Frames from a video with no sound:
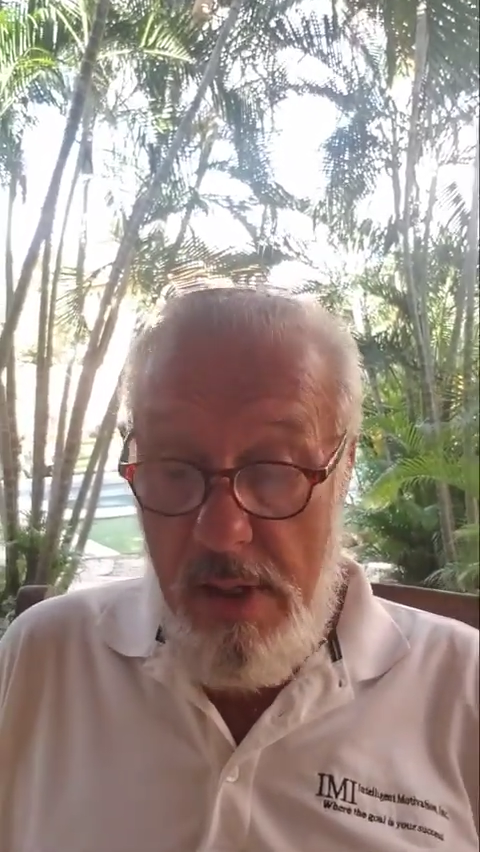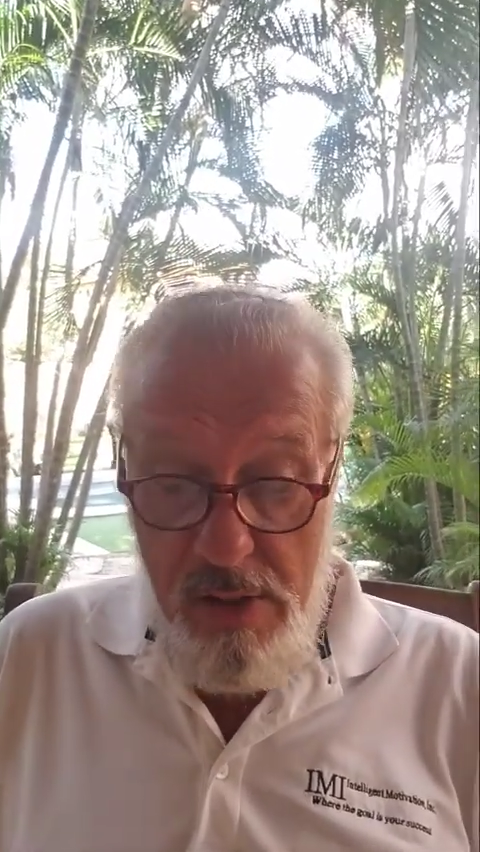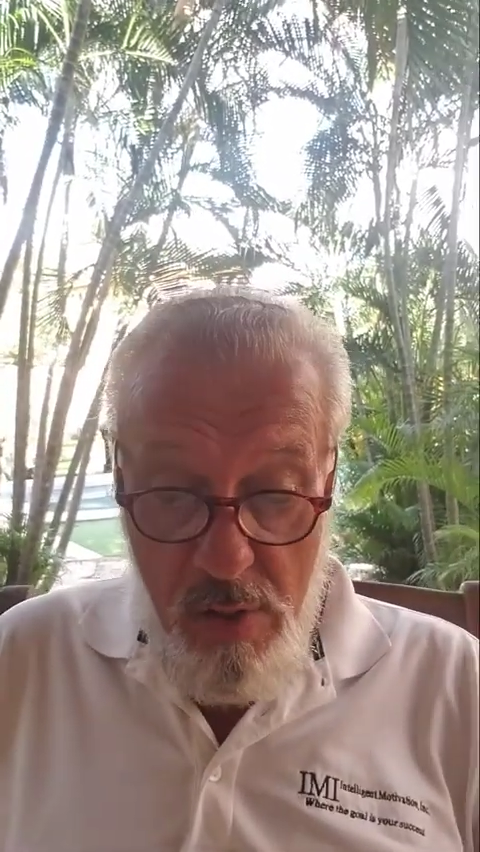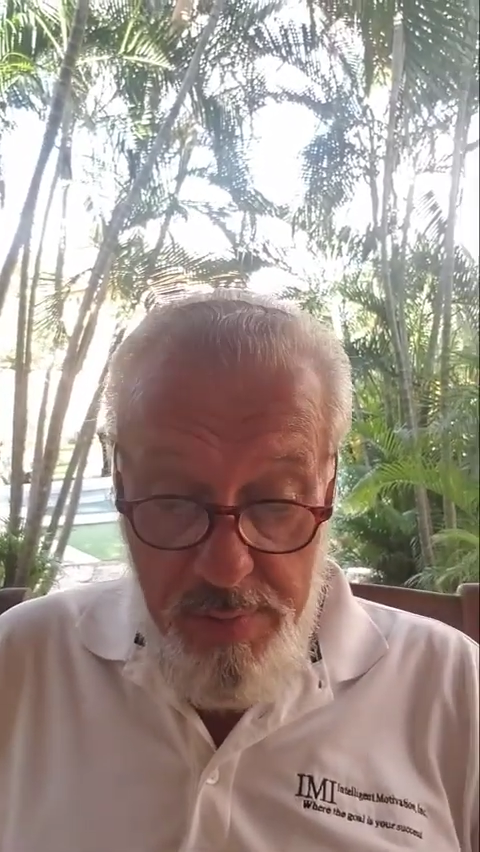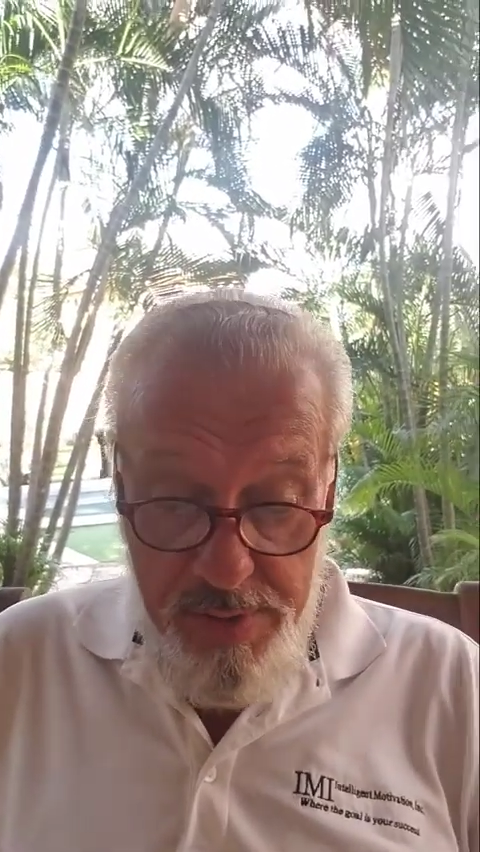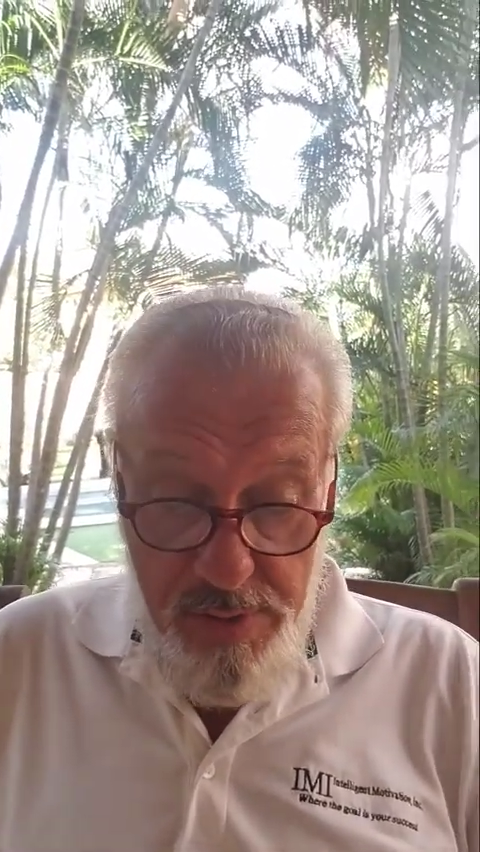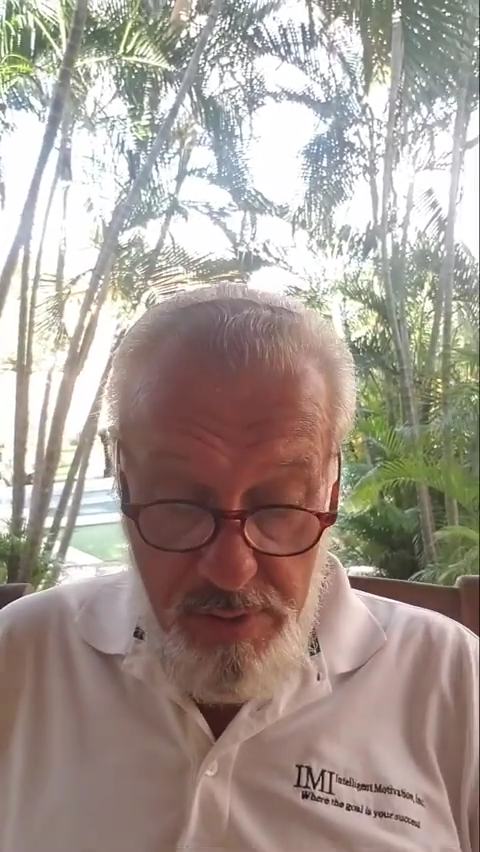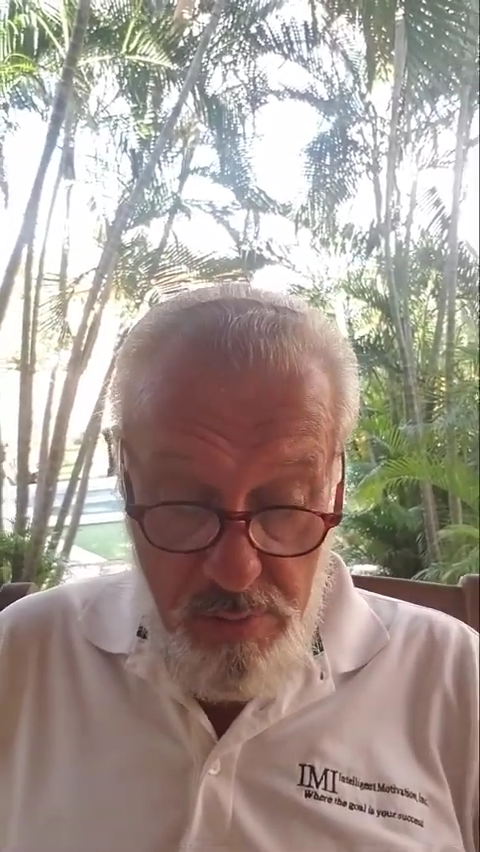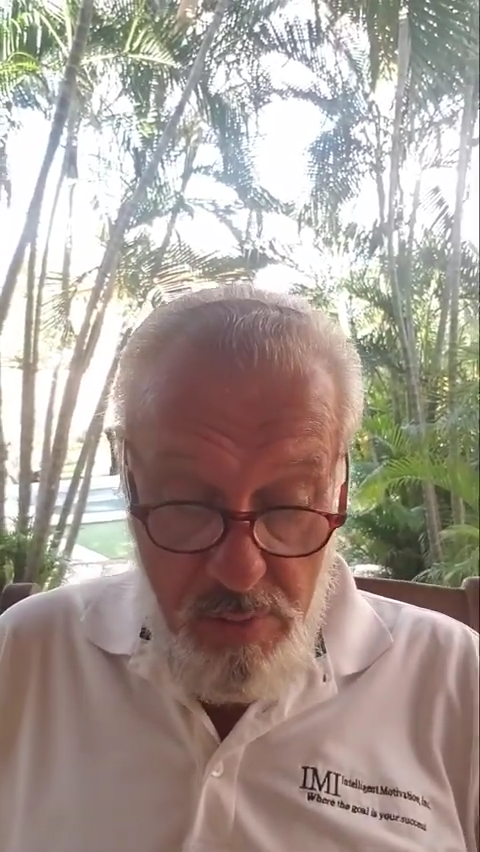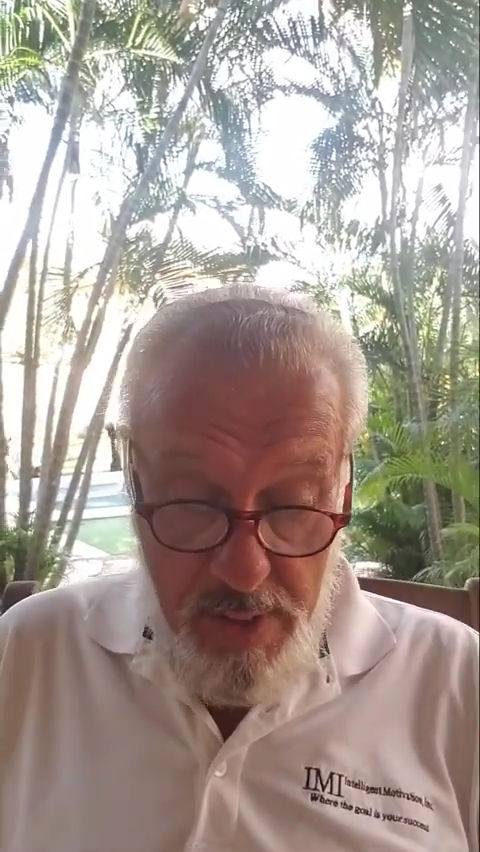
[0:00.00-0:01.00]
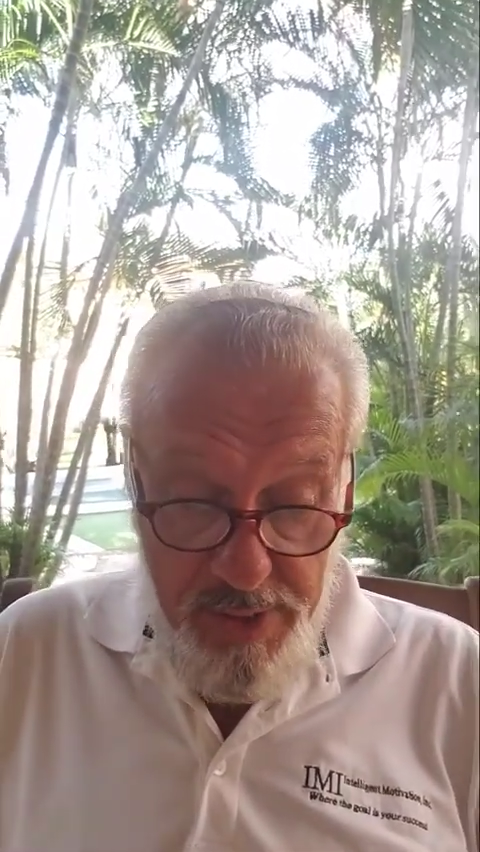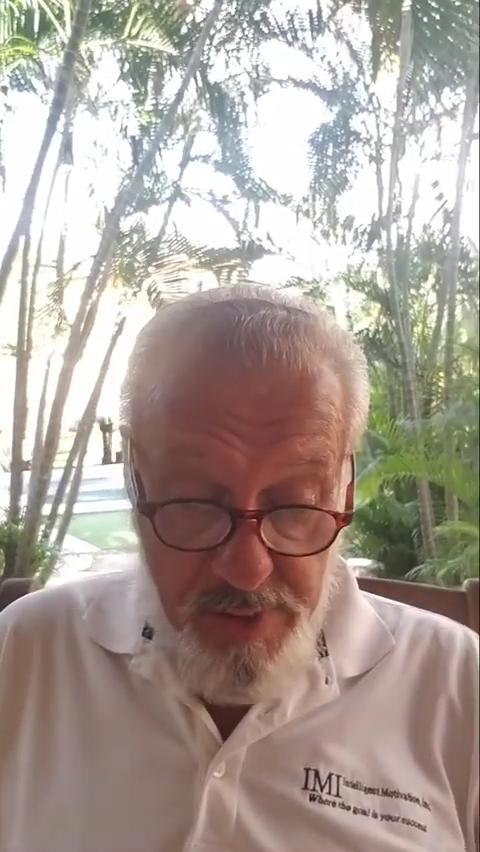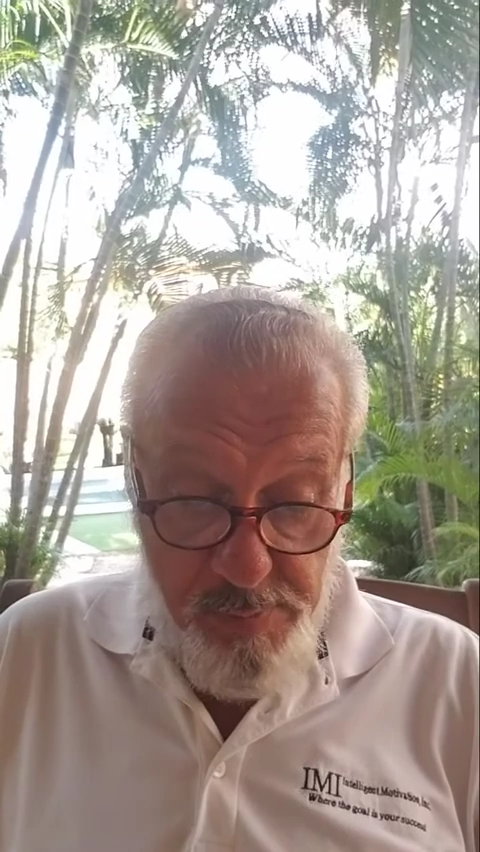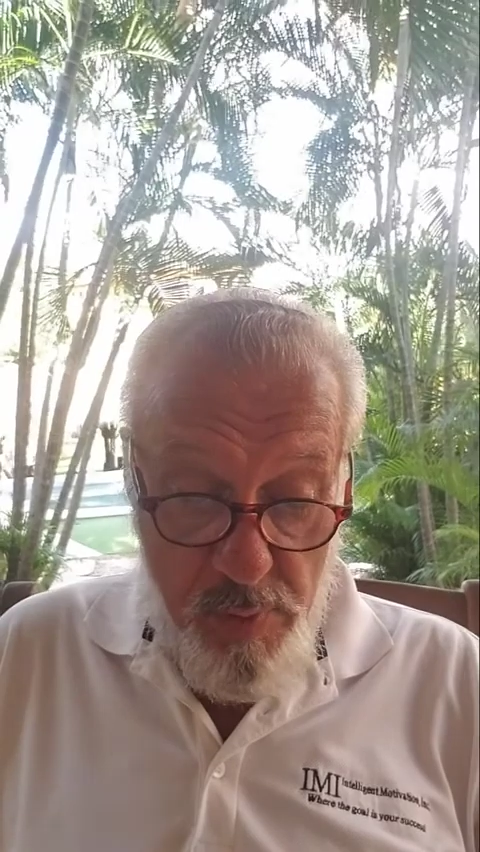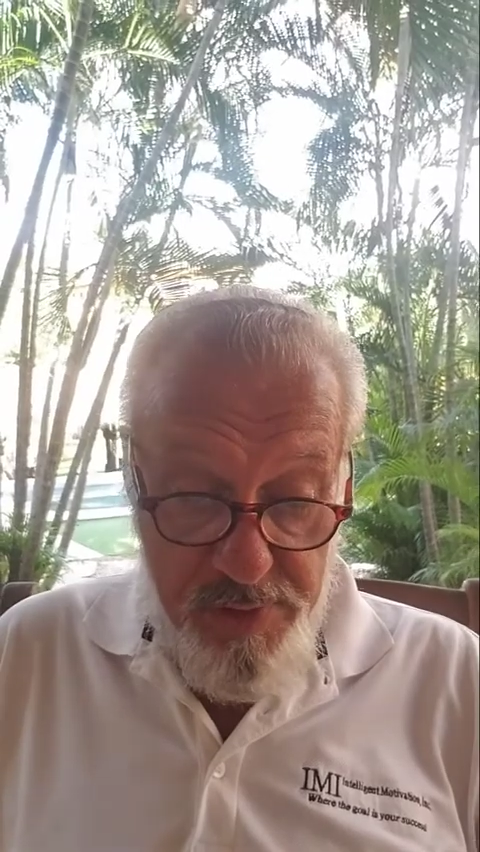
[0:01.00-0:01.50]
going to
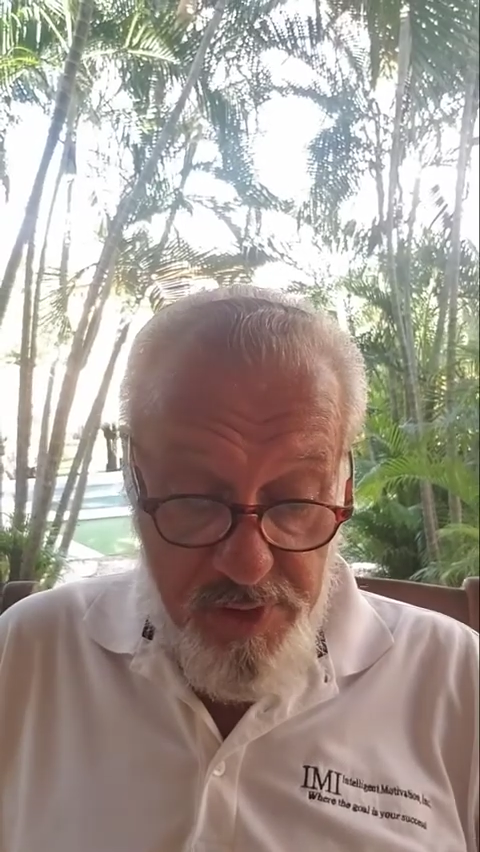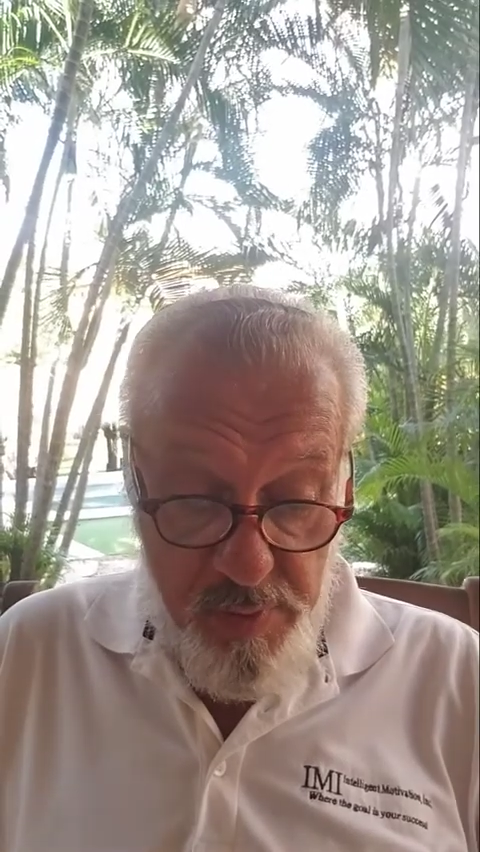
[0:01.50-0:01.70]
explore this